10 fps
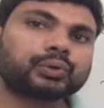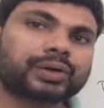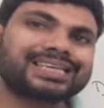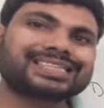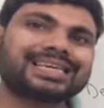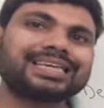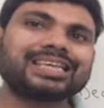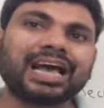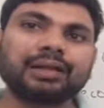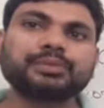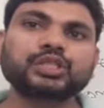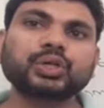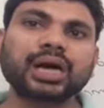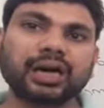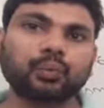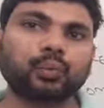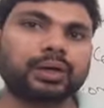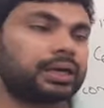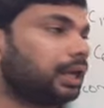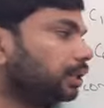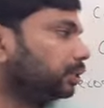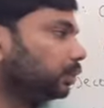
Urease, it helps to convert